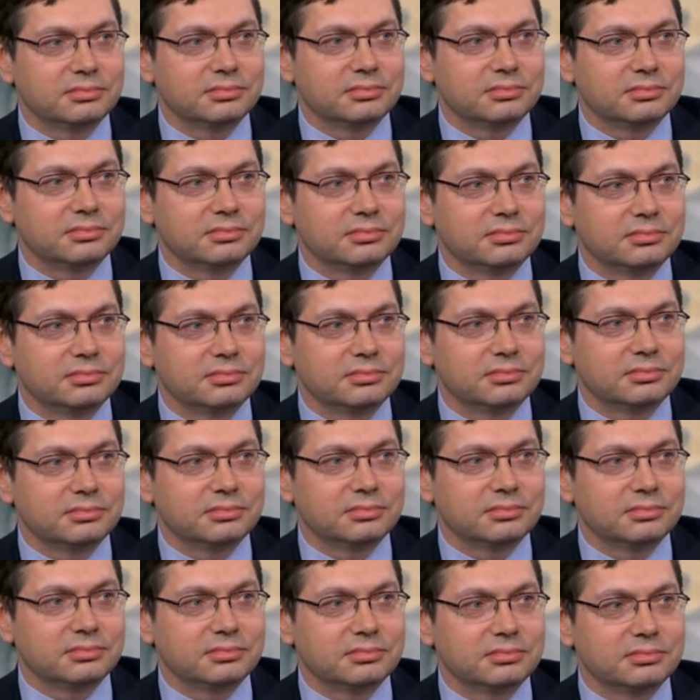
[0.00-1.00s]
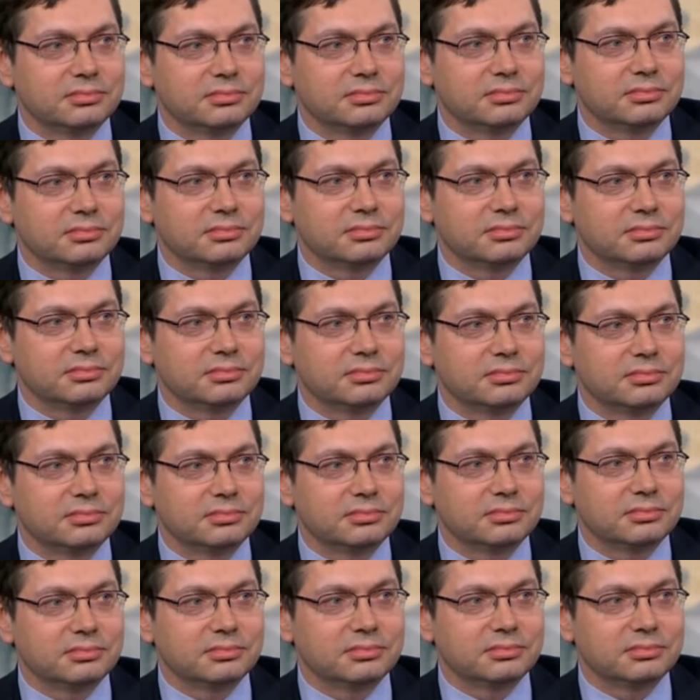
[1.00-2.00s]

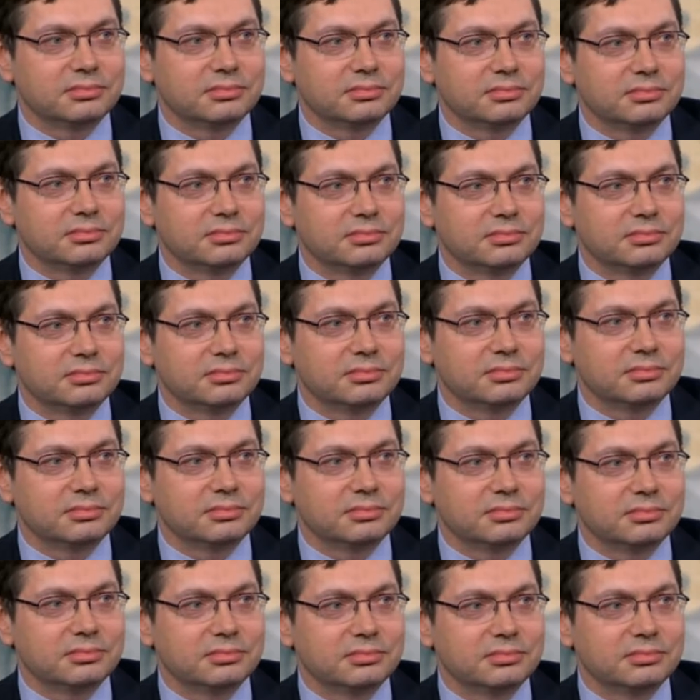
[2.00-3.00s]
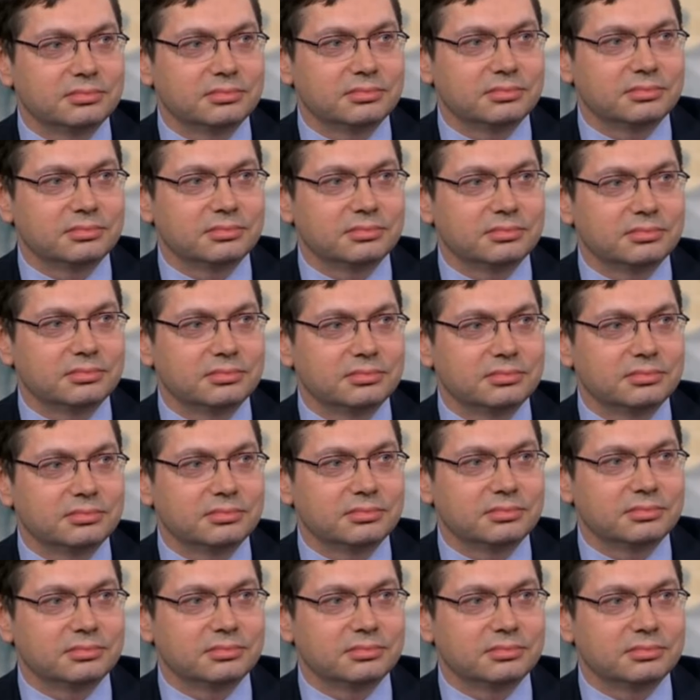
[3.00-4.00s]

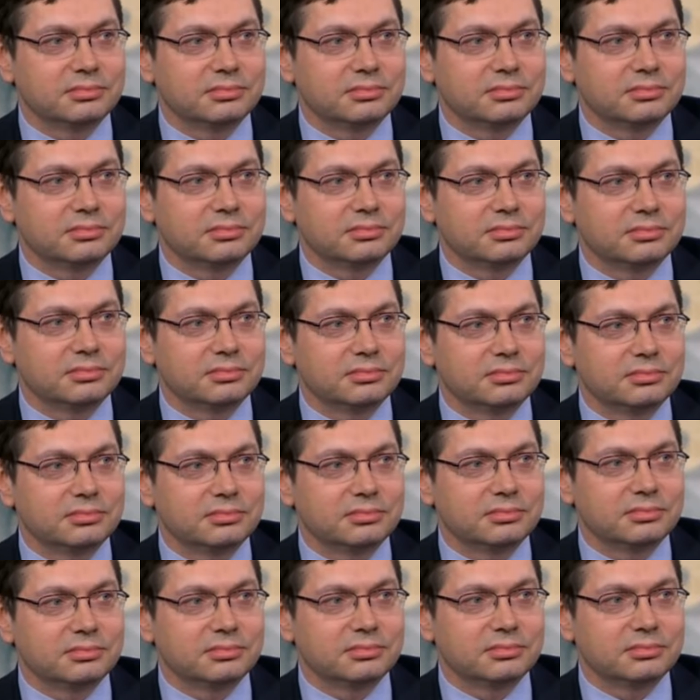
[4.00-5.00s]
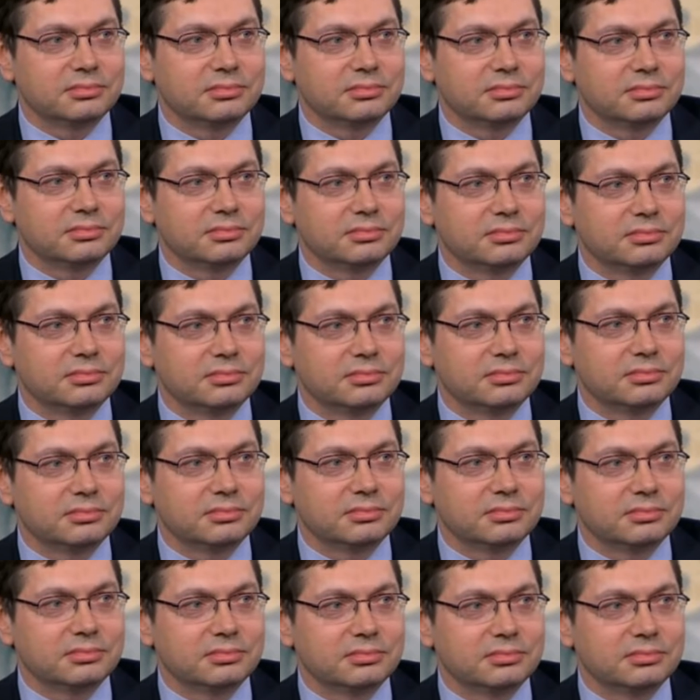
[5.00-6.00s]

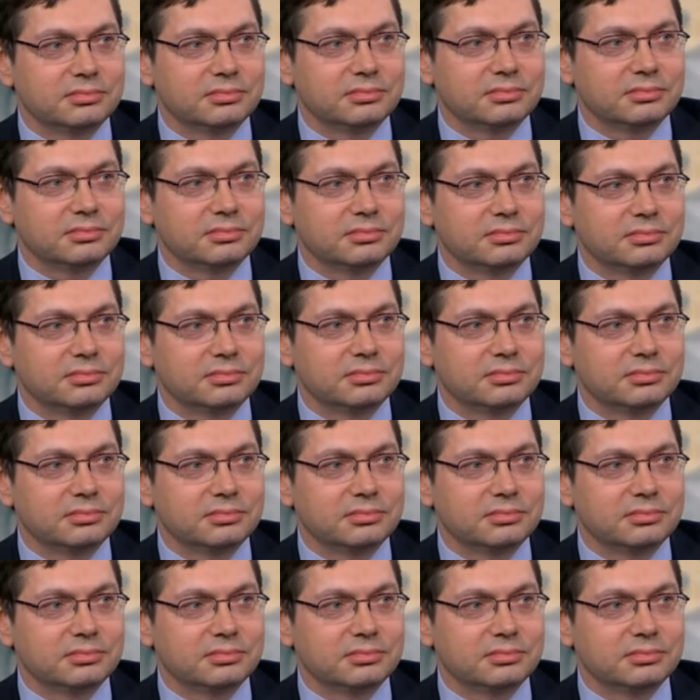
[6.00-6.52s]
This person isn't speaking.